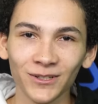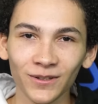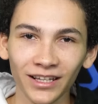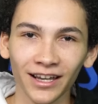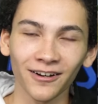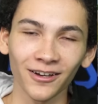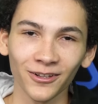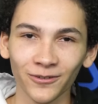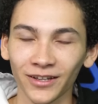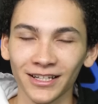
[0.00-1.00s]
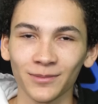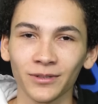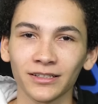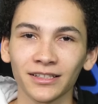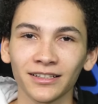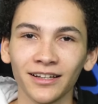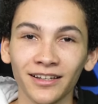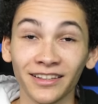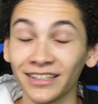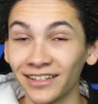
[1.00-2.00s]
me to the other FedEx person.
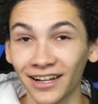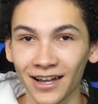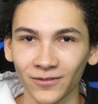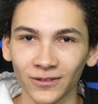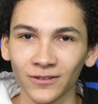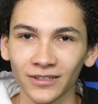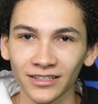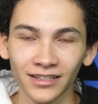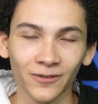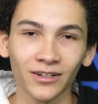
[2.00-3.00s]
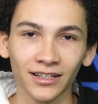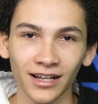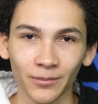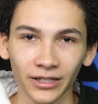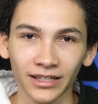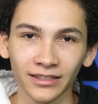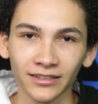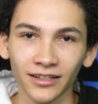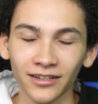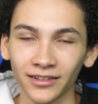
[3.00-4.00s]
They did not have to do this. They were not
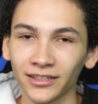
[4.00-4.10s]
obligated.